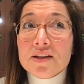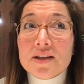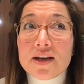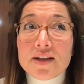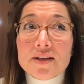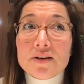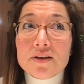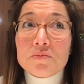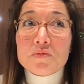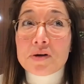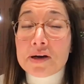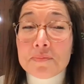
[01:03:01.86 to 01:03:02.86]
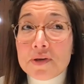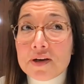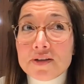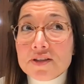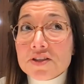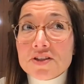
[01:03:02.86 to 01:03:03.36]
that uh, right
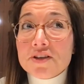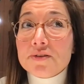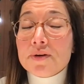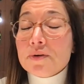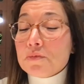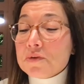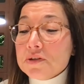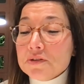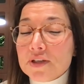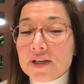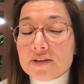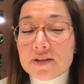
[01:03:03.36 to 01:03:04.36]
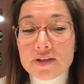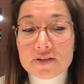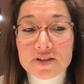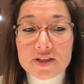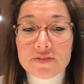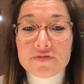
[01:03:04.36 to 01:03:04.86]
behind the steering wheel, that
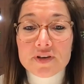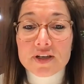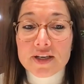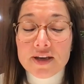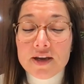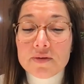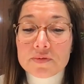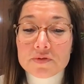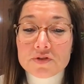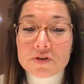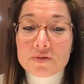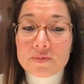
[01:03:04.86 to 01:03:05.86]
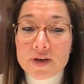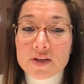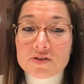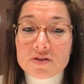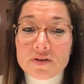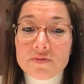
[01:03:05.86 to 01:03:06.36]
it's definitely able to
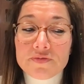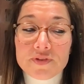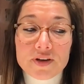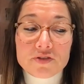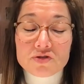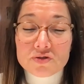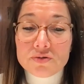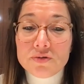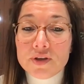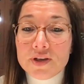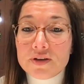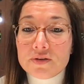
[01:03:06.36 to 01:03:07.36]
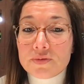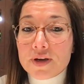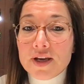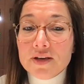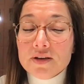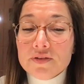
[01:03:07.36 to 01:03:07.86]
create something truly
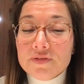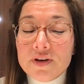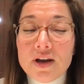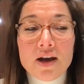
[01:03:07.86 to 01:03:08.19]
creative.